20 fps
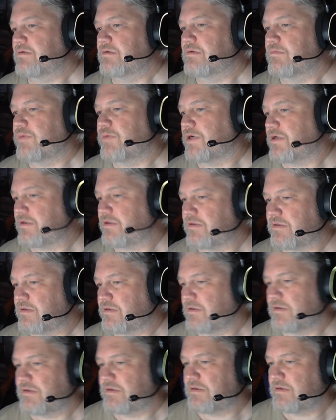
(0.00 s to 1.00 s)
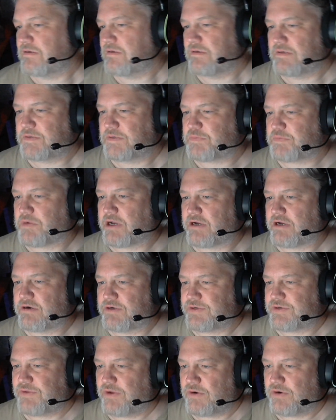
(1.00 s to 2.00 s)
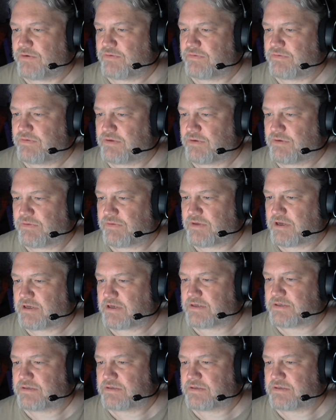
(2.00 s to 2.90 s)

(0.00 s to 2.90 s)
But spiders, no, no thanks.